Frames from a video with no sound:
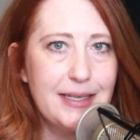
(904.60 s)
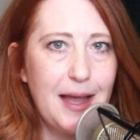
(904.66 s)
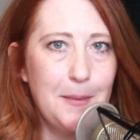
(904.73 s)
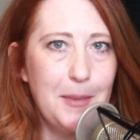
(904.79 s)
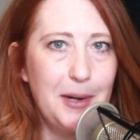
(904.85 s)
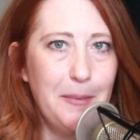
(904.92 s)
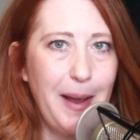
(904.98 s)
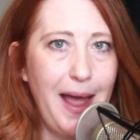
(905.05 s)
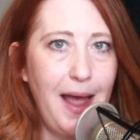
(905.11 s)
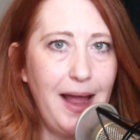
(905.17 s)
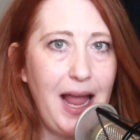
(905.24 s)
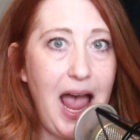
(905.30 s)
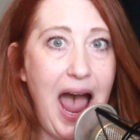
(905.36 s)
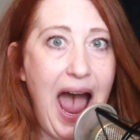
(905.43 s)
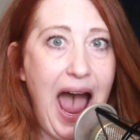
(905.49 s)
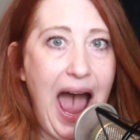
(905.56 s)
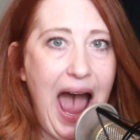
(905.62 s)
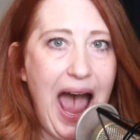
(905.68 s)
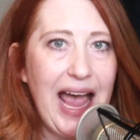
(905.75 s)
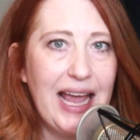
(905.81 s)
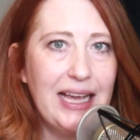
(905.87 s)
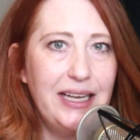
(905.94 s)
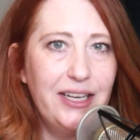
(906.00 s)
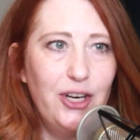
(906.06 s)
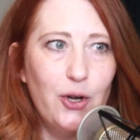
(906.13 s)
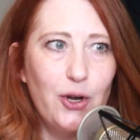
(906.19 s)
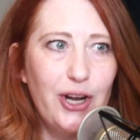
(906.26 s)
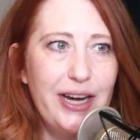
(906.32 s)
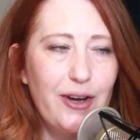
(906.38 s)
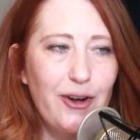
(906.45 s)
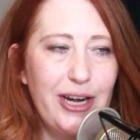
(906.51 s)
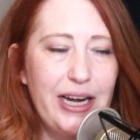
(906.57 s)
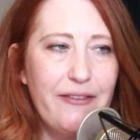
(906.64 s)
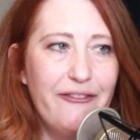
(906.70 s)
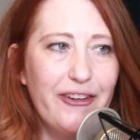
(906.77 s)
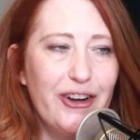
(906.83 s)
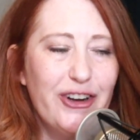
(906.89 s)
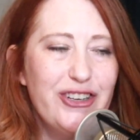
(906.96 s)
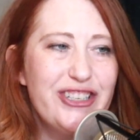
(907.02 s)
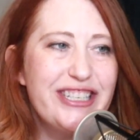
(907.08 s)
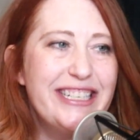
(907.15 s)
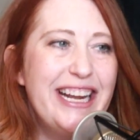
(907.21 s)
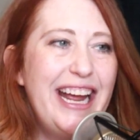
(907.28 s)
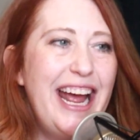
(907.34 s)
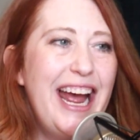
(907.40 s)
coming back. You're hearing it first.